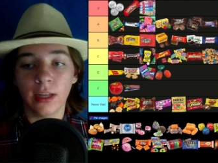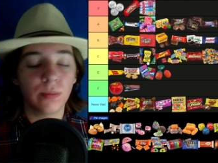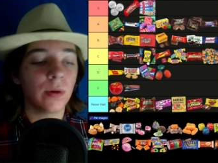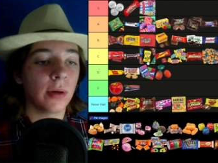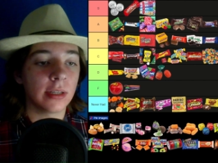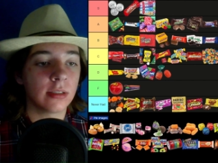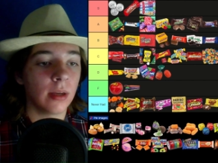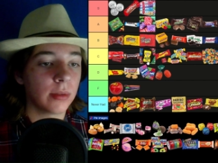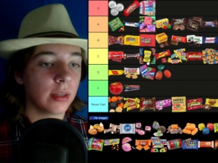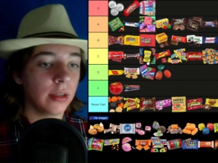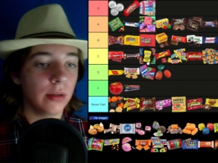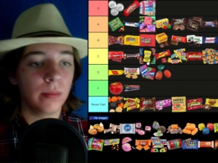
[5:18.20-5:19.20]
That's probably
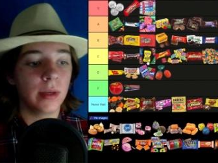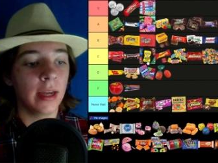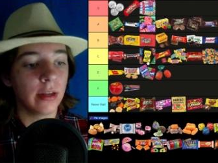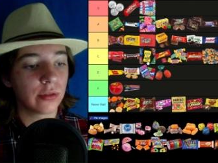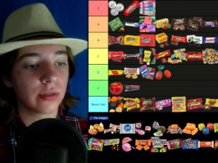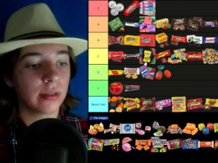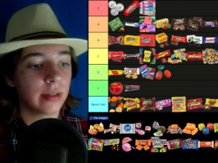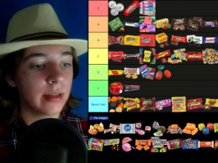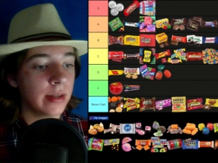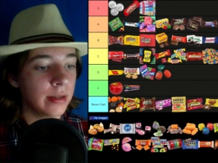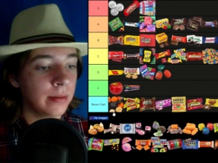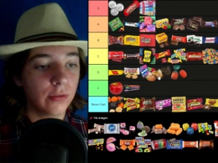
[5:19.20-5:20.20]
something you'd be
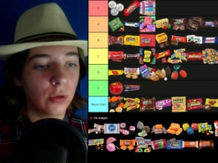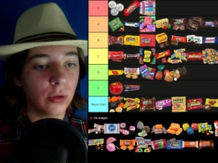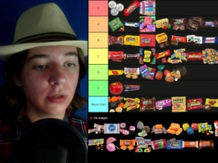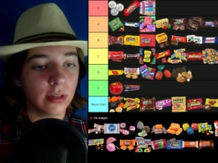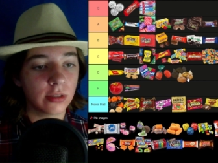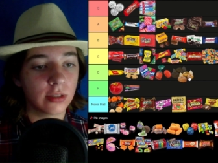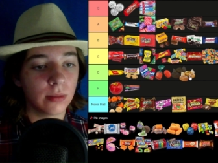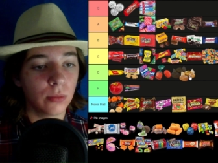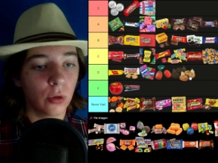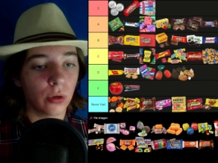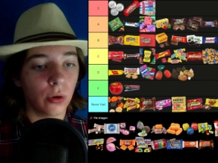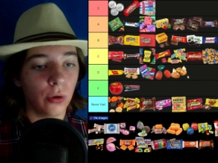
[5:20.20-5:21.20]
interested in. Of course, there's some
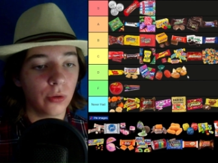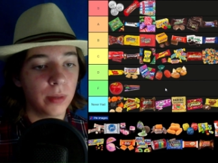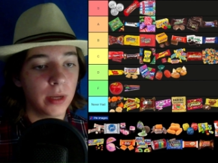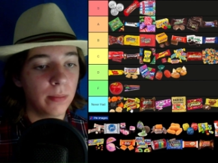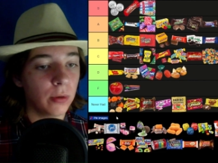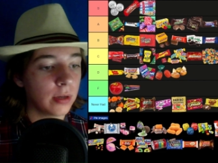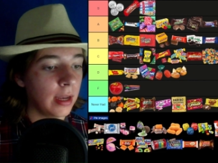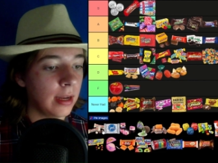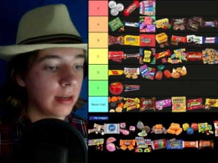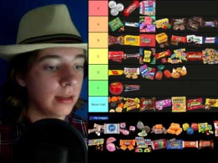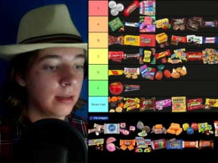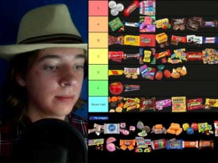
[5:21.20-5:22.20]
more old people
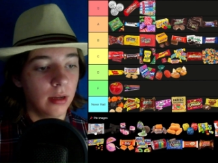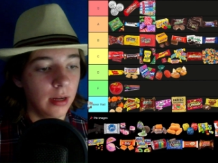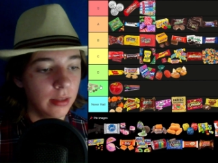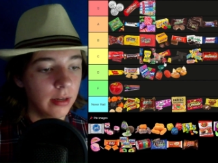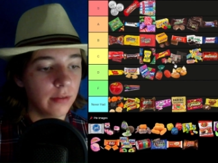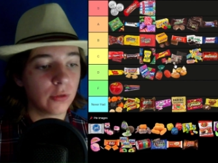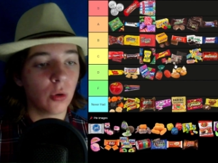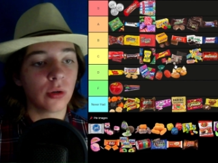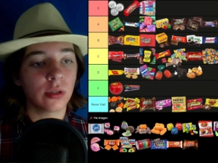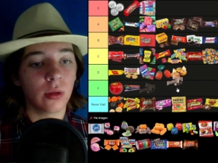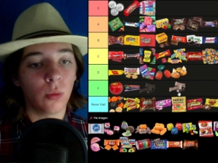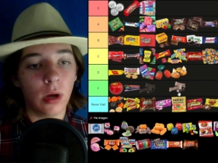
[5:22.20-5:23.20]
candy. And then, of
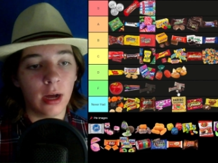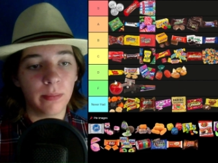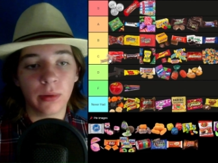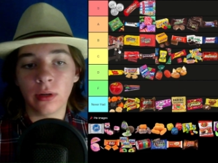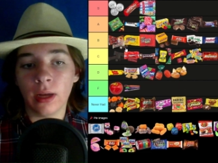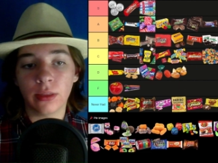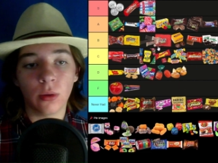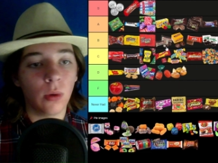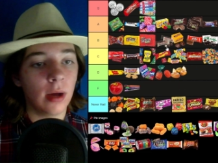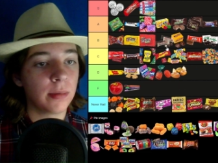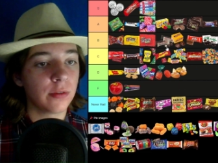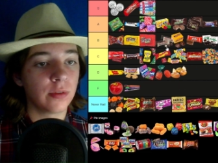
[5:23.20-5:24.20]
course, the Whopper, not the
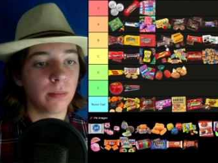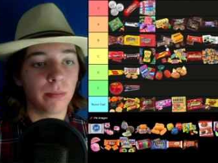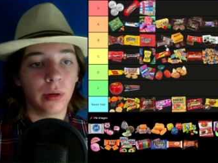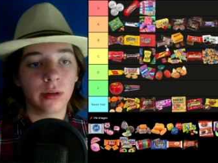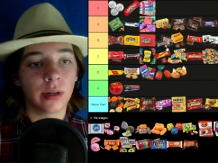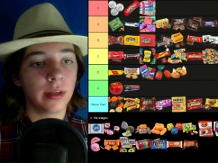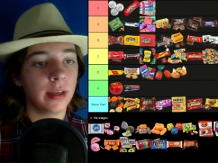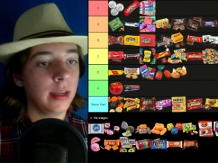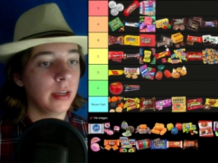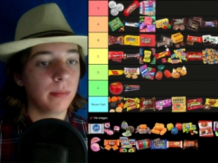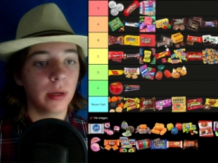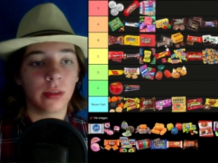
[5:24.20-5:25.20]
Whopper from Burger
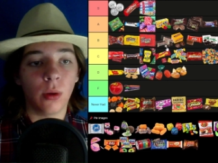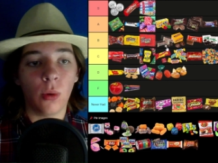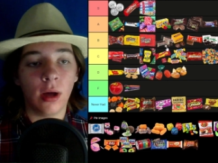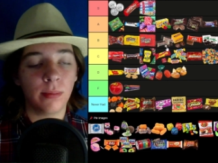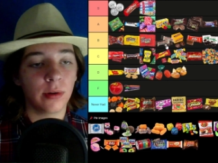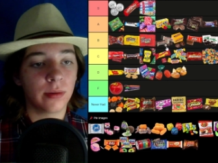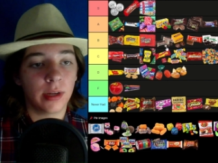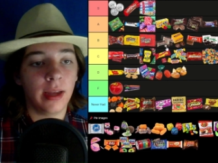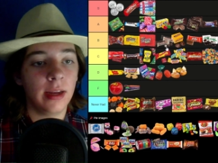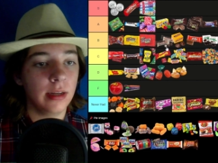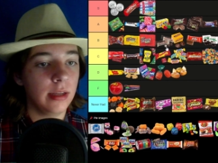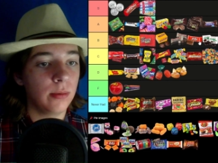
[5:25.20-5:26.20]
King, but the Whopper
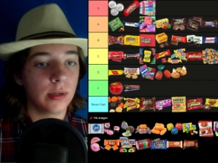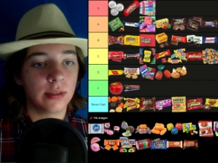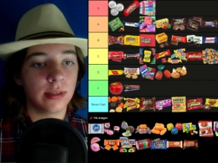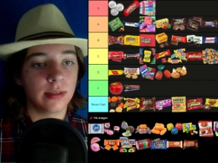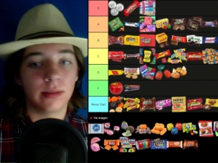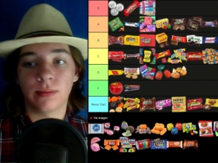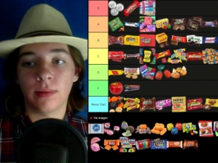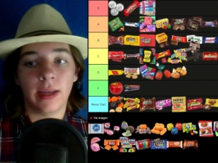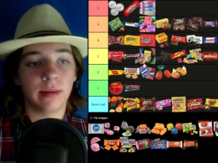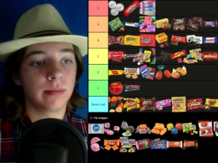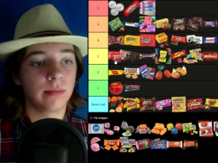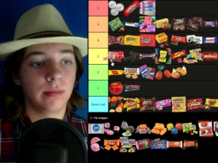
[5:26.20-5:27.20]
candy, which is
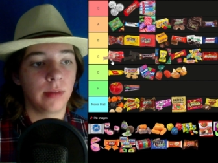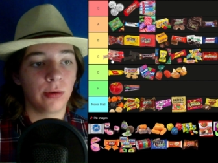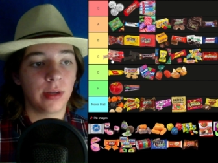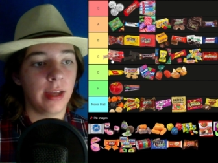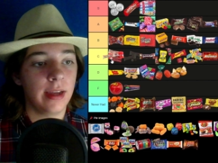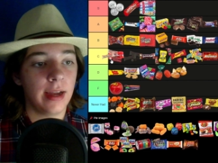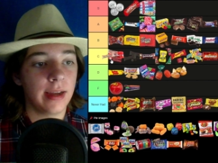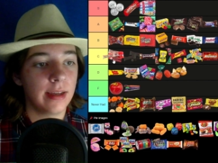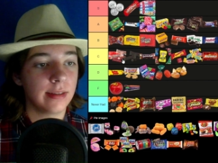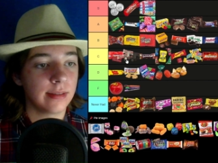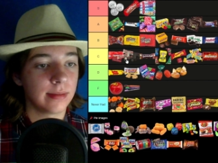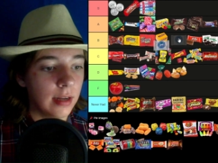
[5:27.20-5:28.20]
like okay, I
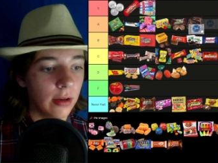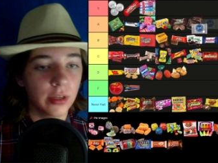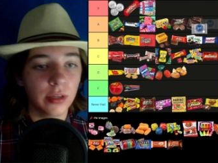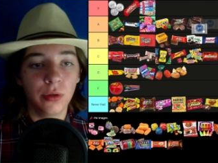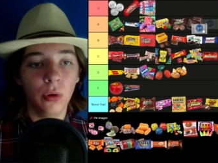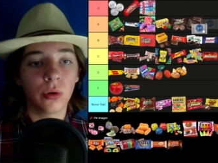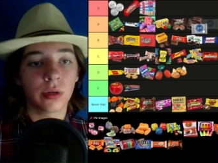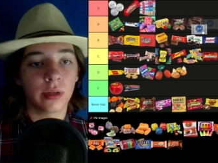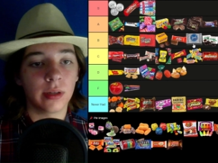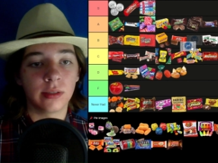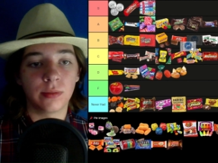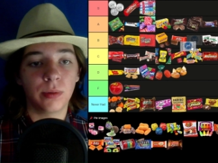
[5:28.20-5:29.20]
guess. Now, the York
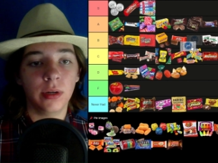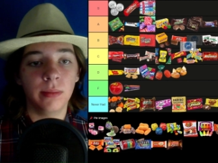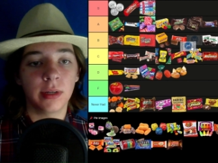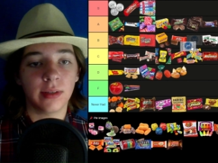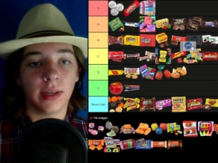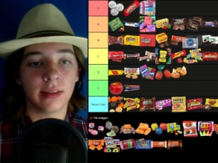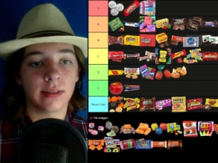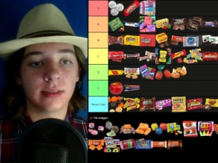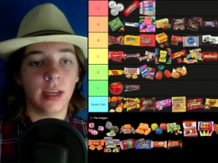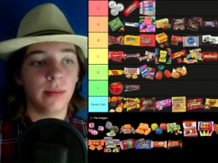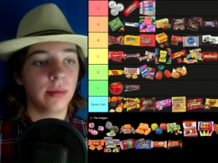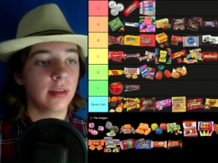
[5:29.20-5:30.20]
is pretty much like the
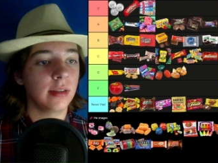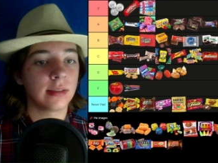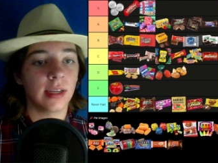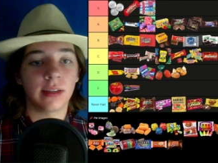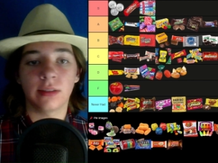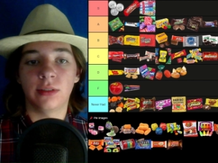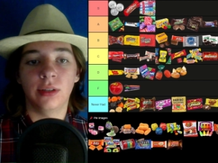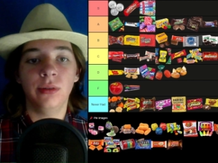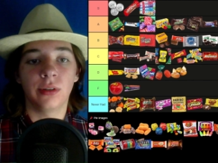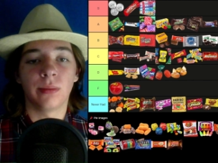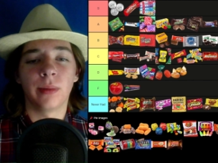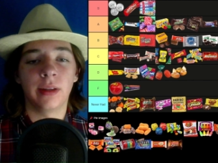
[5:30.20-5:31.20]
same thing as like a
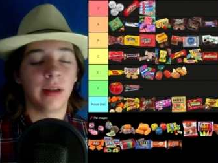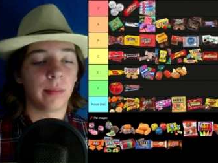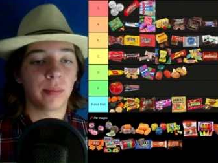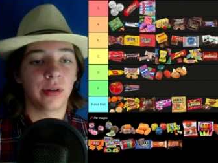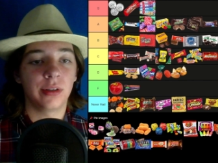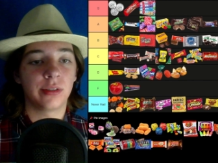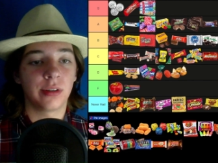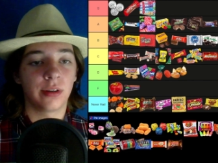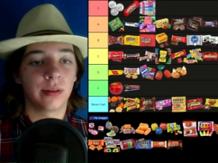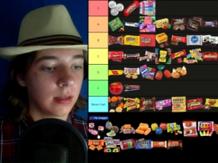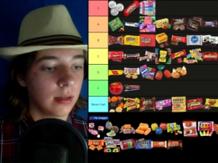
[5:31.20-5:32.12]
Junior Mint, I'm pretty sure.